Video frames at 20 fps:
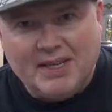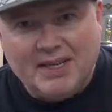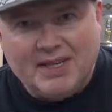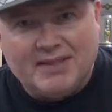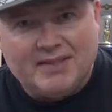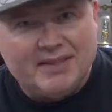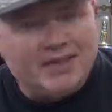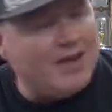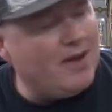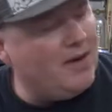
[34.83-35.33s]

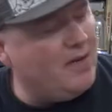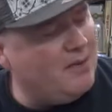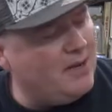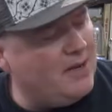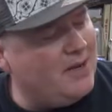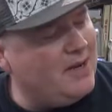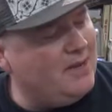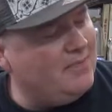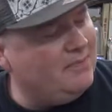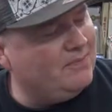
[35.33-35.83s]

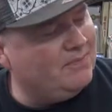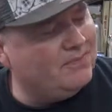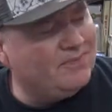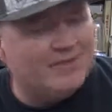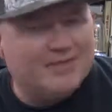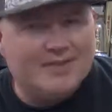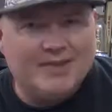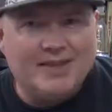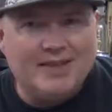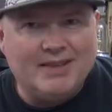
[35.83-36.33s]
So
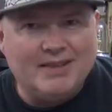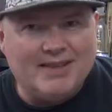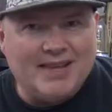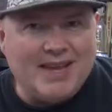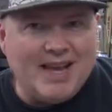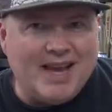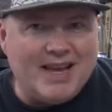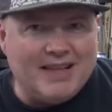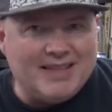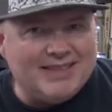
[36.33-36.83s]

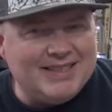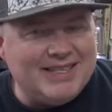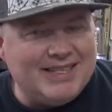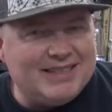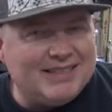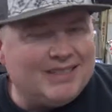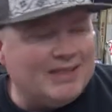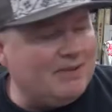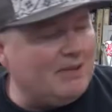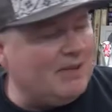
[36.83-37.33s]

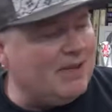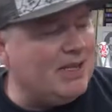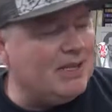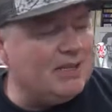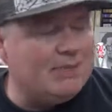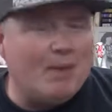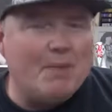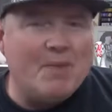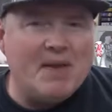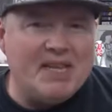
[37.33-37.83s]
it's
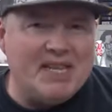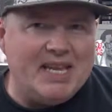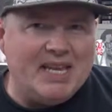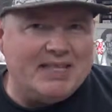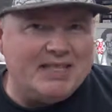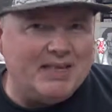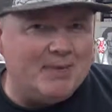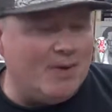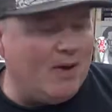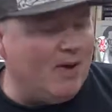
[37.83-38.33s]
probably an
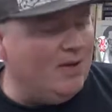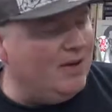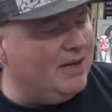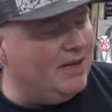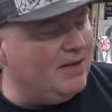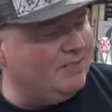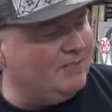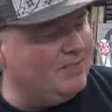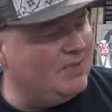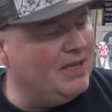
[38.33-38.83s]
easy one,
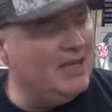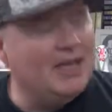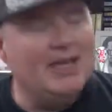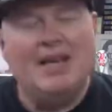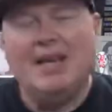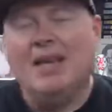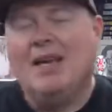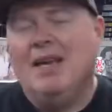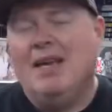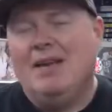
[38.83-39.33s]

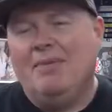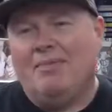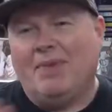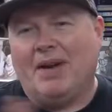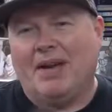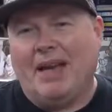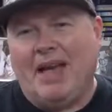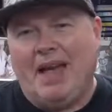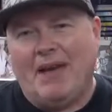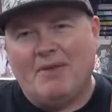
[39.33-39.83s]

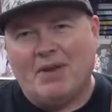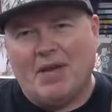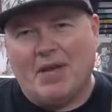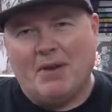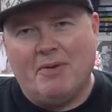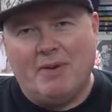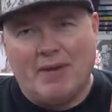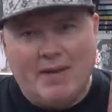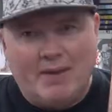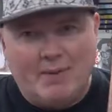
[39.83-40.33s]
but I'll have a
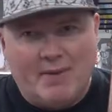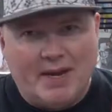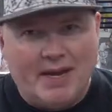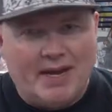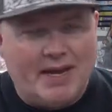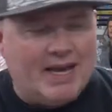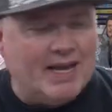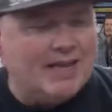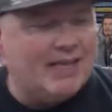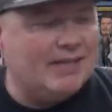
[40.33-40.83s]
go
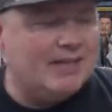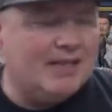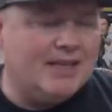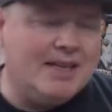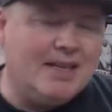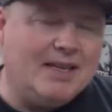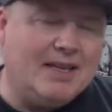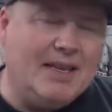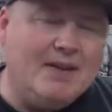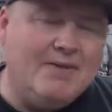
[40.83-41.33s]
anyway, and
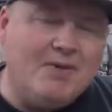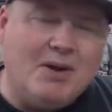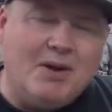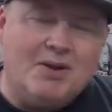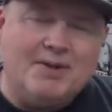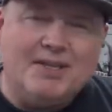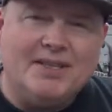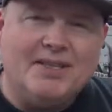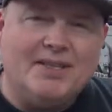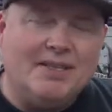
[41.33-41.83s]
leave your
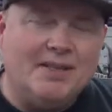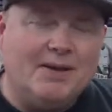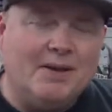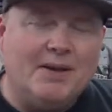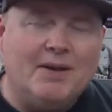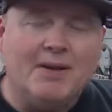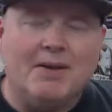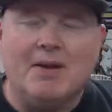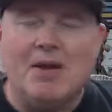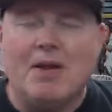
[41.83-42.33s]
answers in
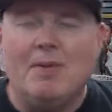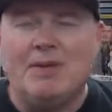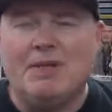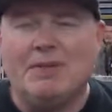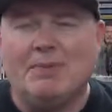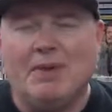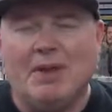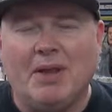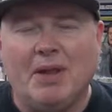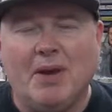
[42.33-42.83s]
the
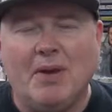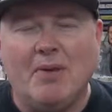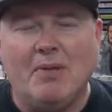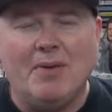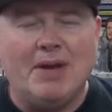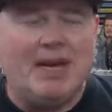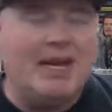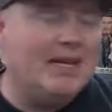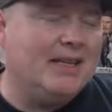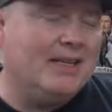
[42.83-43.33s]
comments
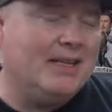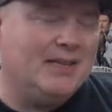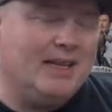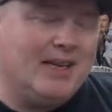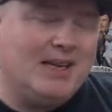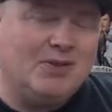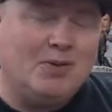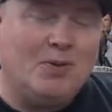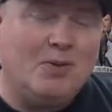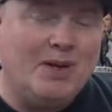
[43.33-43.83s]
below, and
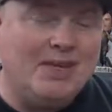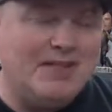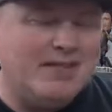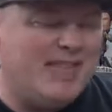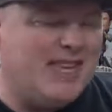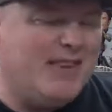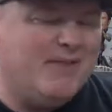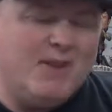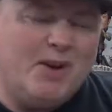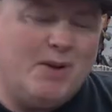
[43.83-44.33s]
as always
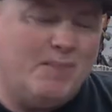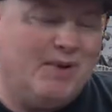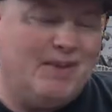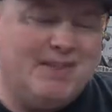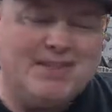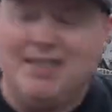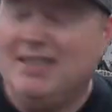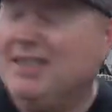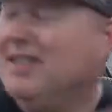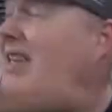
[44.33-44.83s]
leave
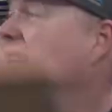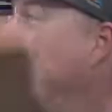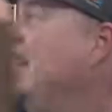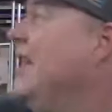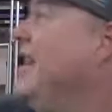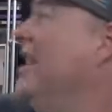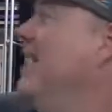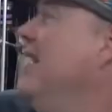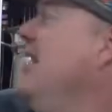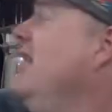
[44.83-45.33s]
comments and
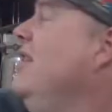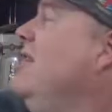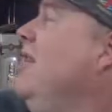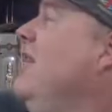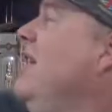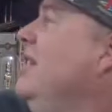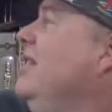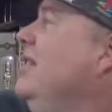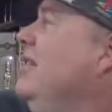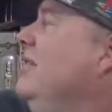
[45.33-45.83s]

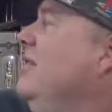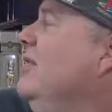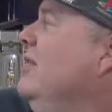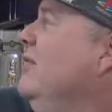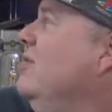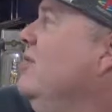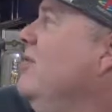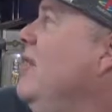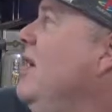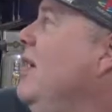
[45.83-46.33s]
likes and
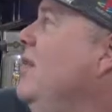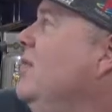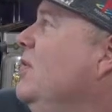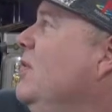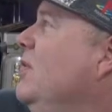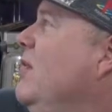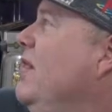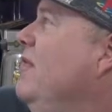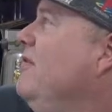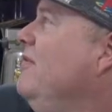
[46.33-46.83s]
subscribes
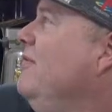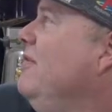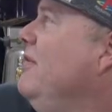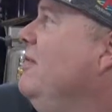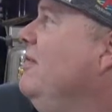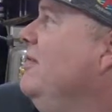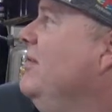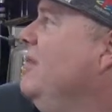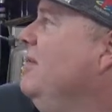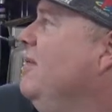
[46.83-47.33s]
or whatever
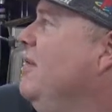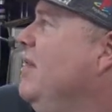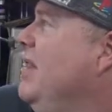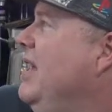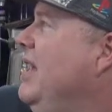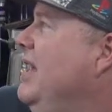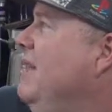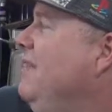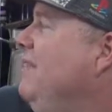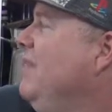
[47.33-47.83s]
else.
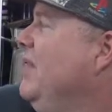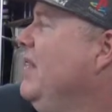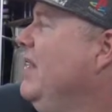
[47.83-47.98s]
Okay?